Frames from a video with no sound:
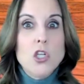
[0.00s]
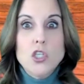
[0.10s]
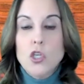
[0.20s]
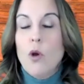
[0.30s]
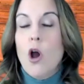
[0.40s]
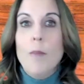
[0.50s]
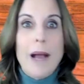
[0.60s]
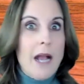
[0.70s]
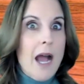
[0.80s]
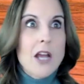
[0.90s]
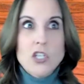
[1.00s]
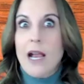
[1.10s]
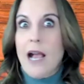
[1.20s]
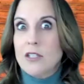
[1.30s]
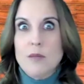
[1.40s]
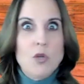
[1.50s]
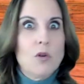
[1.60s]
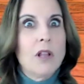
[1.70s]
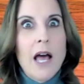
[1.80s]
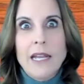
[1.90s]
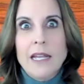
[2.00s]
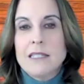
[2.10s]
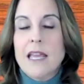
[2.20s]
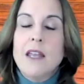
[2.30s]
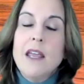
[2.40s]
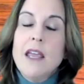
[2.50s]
to, oh my gosh, I got some new clients. And